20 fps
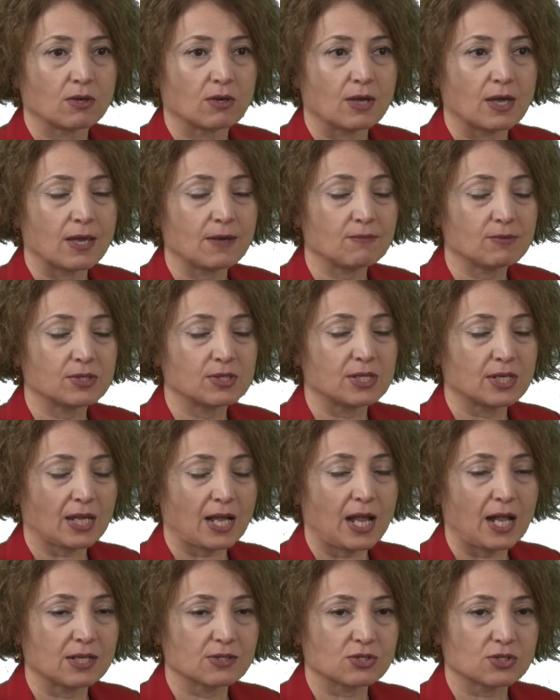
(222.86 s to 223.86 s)
everything
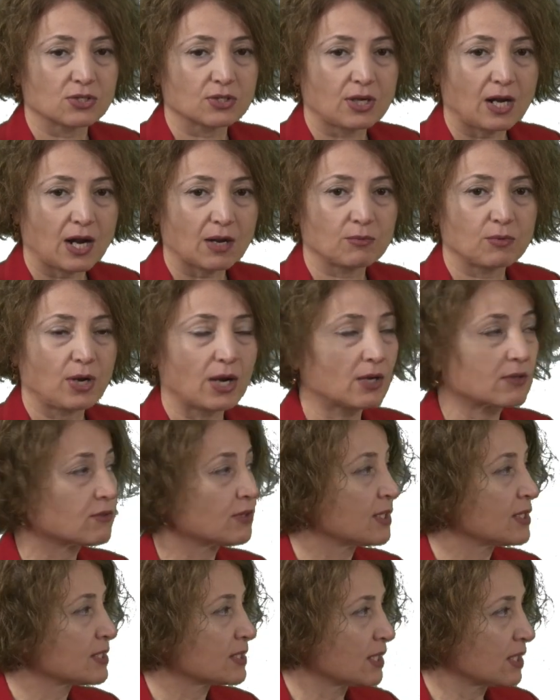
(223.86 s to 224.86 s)
else to
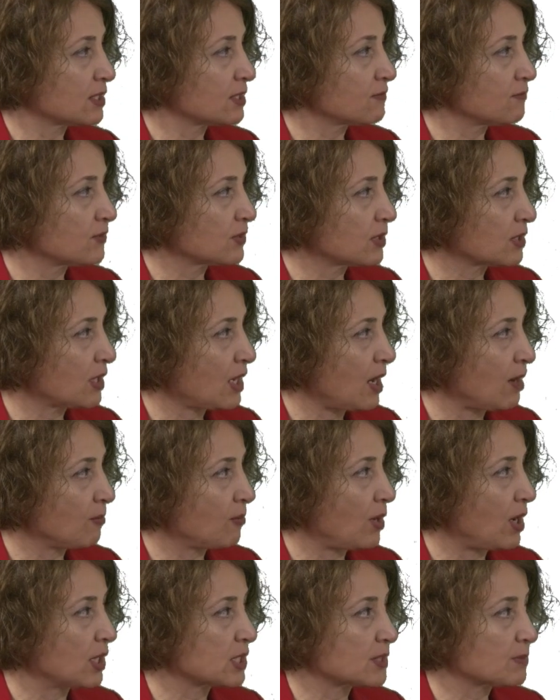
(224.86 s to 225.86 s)
carbohydrates and different
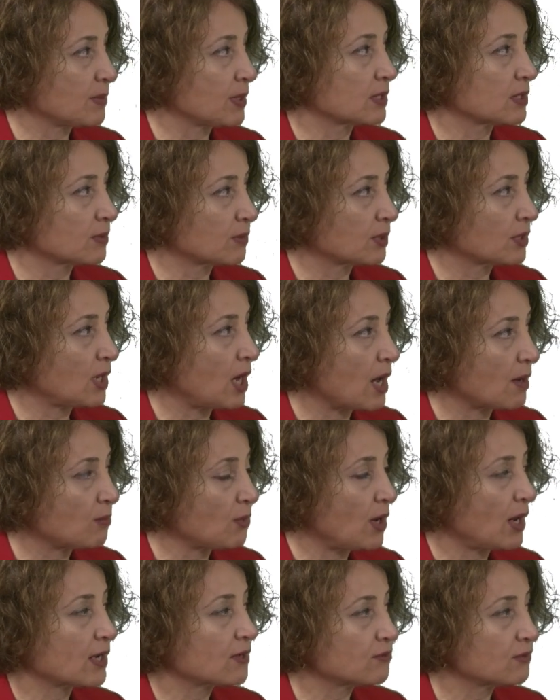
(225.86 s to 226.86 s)
compounds, but the
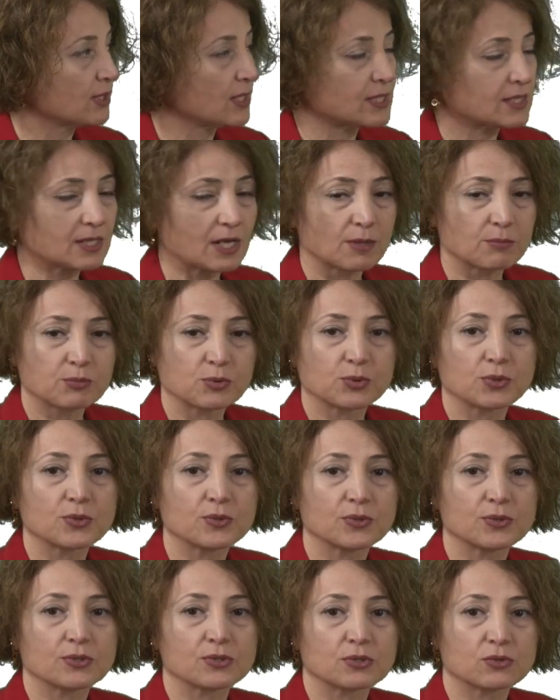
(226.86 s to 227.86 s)
carbohydrates are
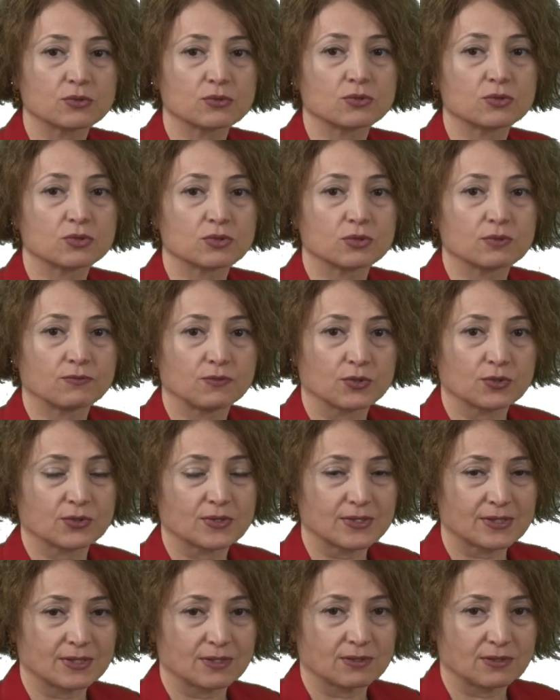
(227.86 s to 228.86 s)
produced through the
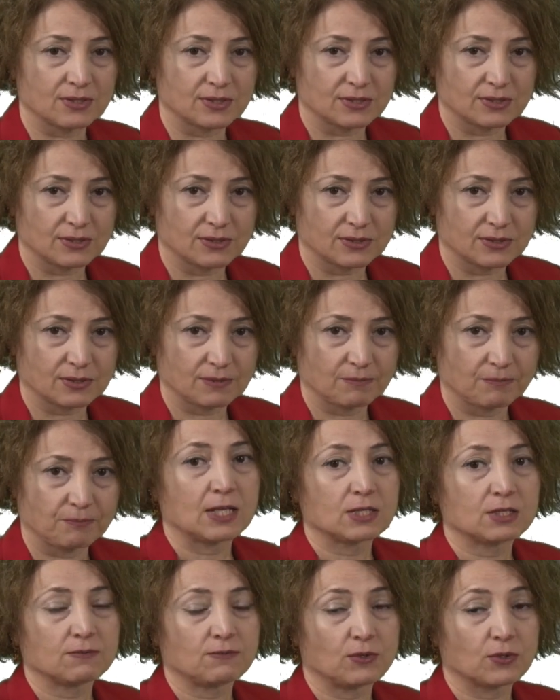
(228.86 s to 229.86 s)
photosynthesis.
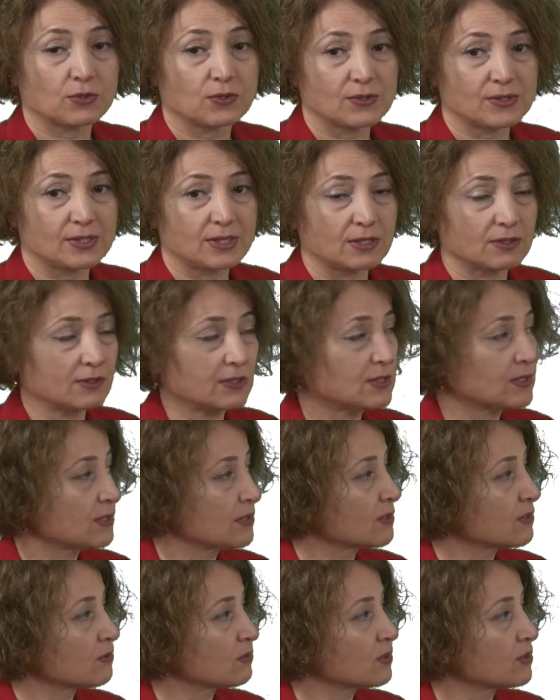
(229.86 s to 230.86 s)
The
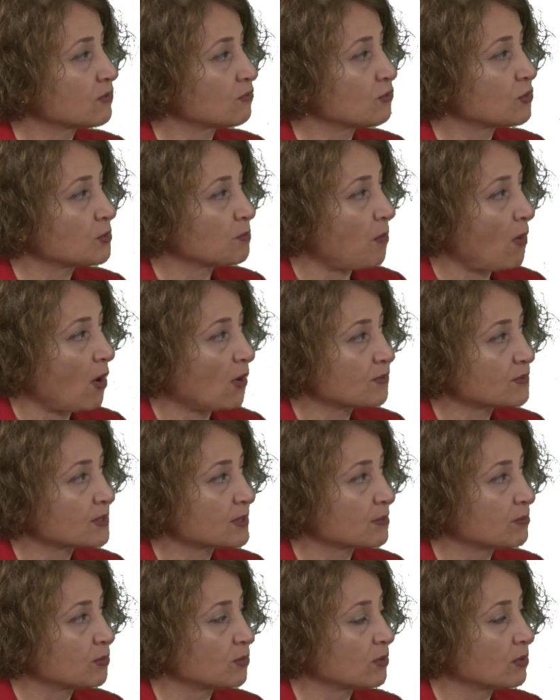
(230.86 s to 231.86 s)
photosynthesis is
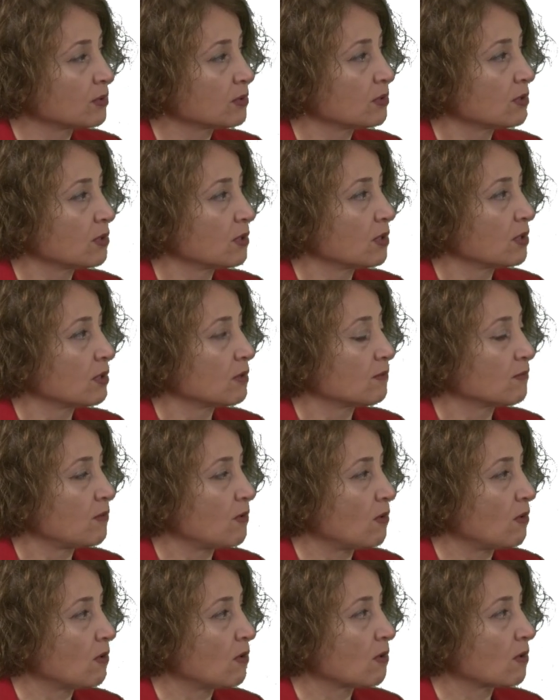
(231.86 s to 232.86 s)
responsible
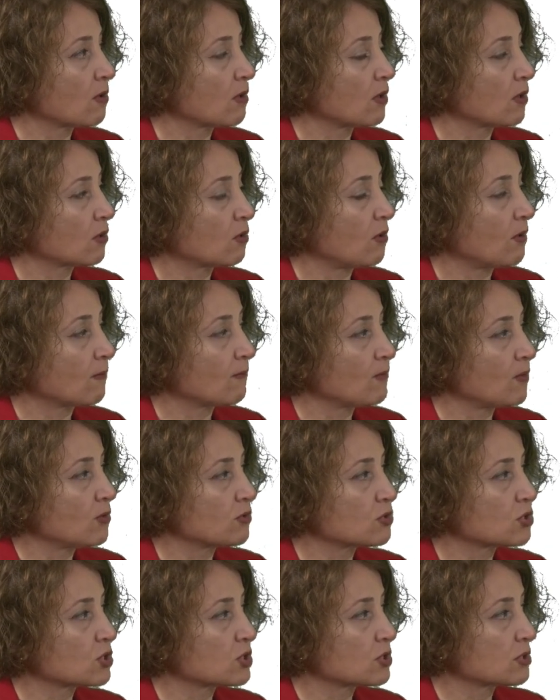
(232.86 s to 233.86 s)
for
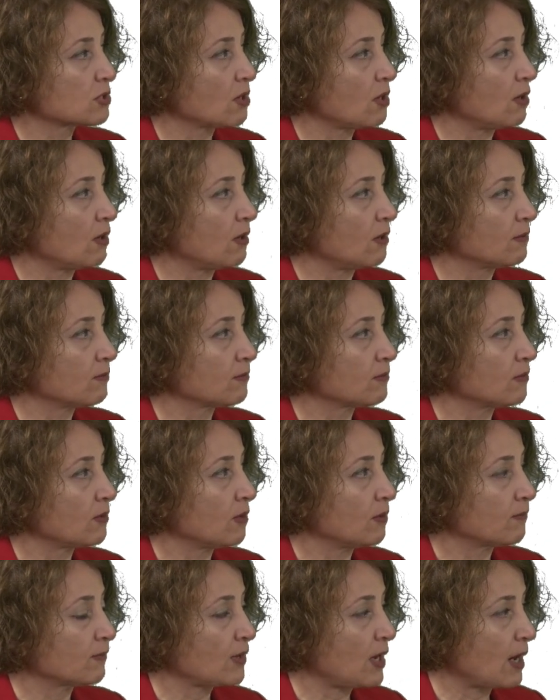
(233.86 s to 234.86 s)
conversion of
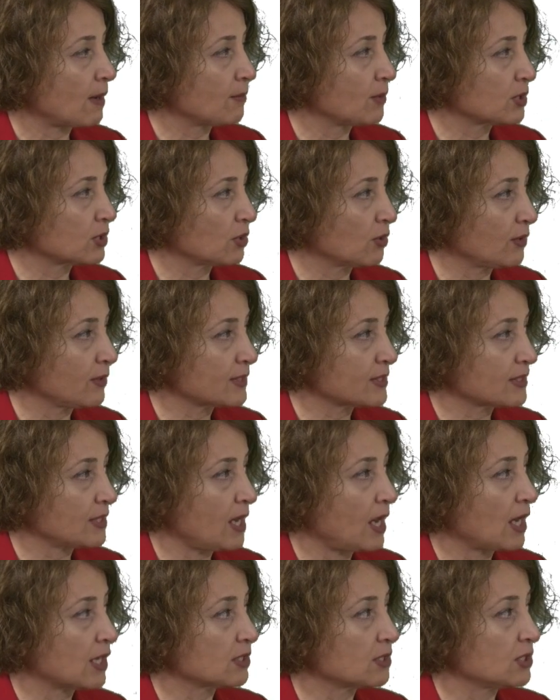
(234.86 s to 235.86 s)
carbon
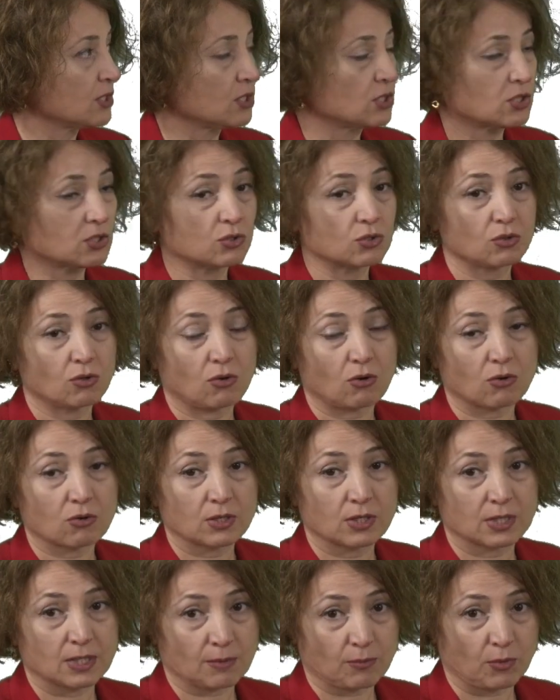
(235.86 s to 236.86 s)
dioxide into the
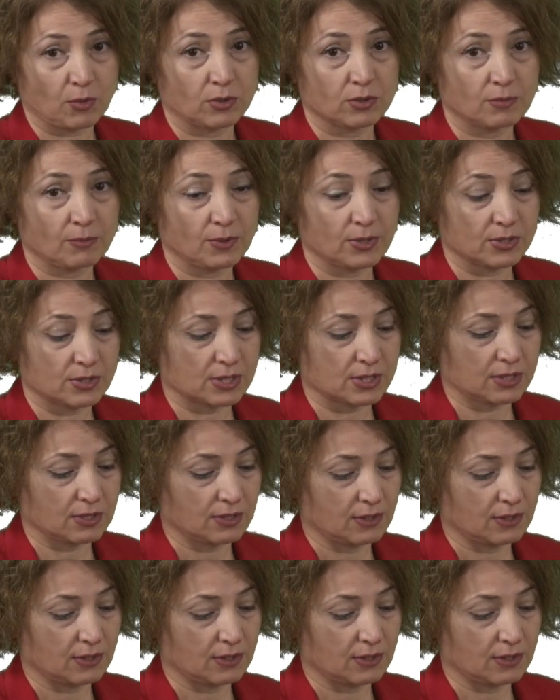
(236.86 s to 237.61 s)
organic polymers